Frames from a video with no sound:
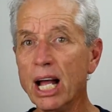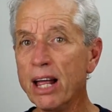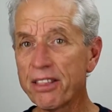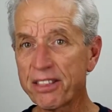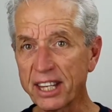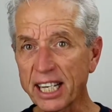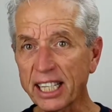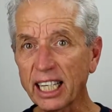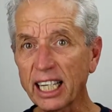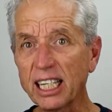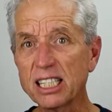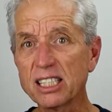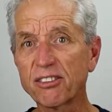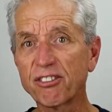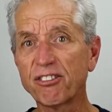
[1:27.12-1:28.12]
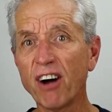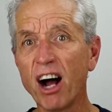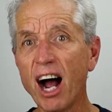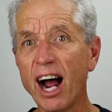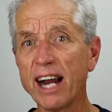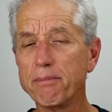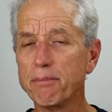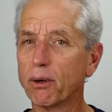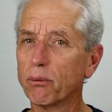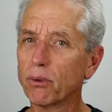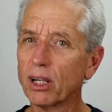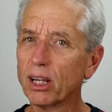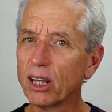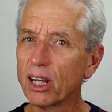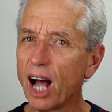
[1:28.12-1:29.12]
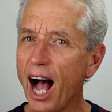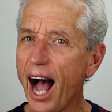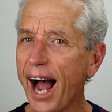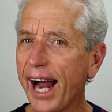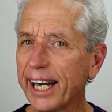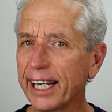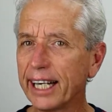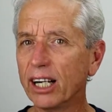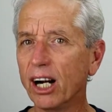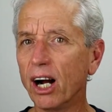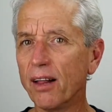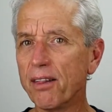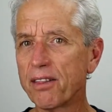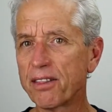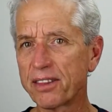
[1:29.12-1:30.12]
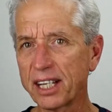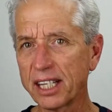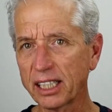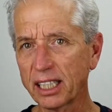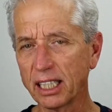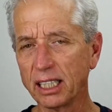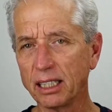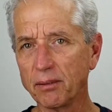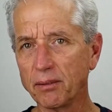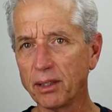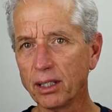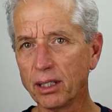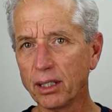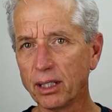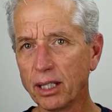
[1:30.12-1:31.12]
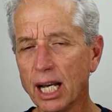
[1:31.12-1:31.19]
Thinking is fine, but relying on thinking